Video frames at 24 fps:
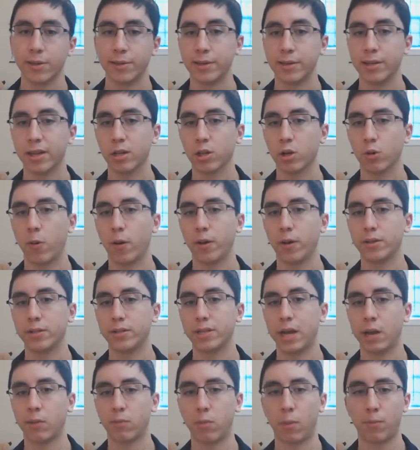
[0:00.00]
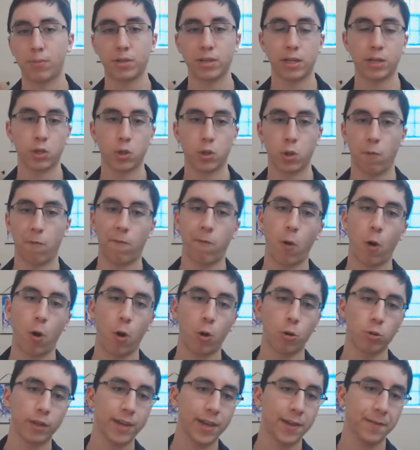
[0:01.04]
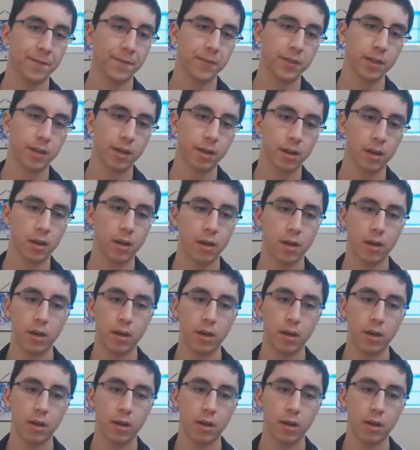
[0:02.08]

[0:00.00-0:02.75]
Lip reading: the yellow ones that represent sort of fall leaves.